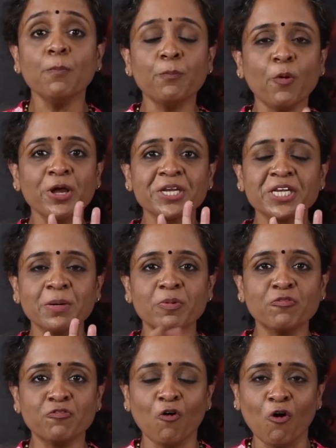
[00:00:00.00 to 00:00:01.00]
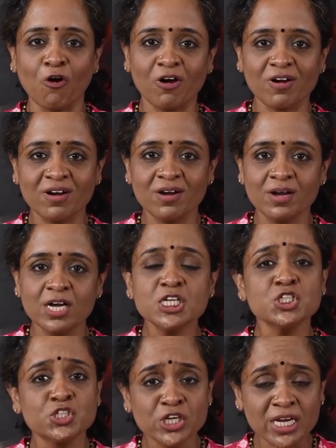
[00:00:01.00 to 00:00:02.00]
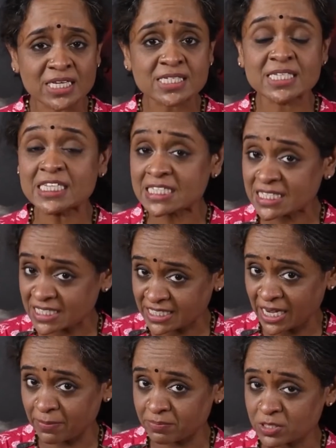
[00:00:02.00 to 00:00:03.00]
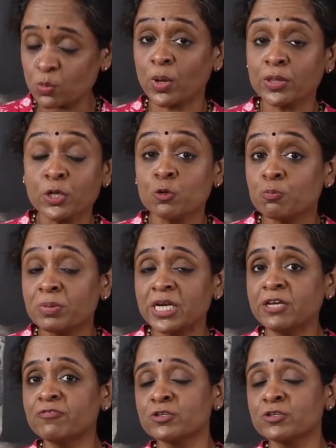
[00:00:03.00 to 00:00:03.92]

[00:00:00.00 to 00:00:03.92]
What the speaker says: Point number four, jealousy stems, whether you believe